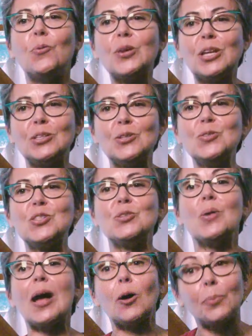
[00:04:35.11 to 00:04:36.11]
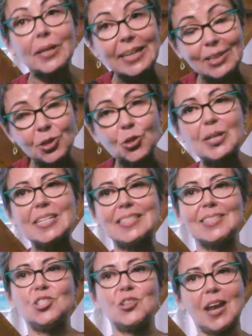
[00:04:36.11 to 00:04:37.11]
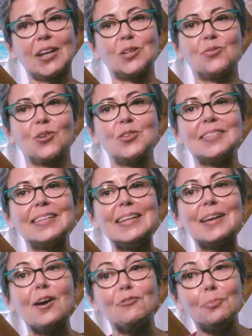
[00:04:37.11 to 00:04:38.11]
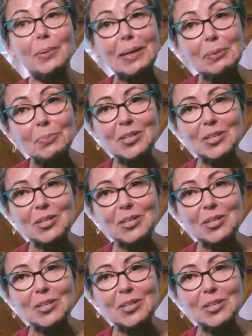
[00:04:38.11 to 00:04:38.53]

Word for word: we can use to help increase the genetic diversity of pink